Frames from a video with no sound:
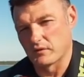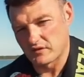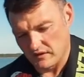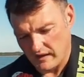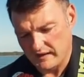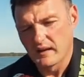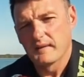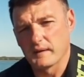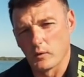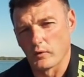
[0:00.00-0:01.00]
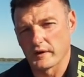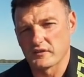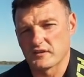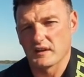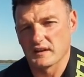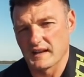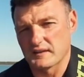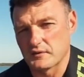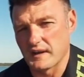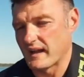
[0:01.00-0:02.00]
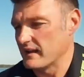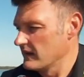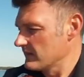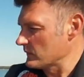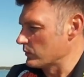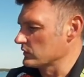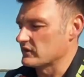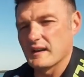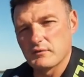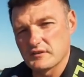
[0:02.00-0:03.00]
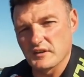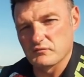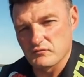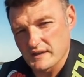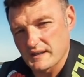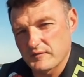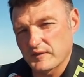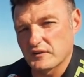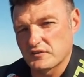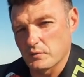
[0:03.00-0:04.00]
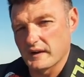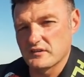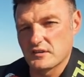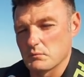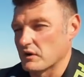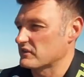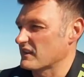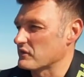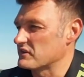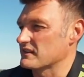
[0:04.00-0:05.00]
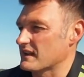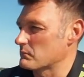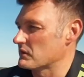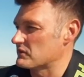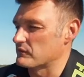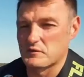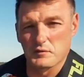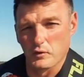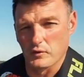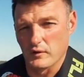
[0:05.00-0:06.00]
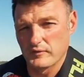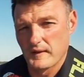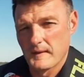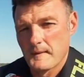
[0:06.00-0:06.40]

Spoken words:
ones like the Orient and Lac du Der, the water level doesn't really fluctuate too much. There isn't that much of a draw off.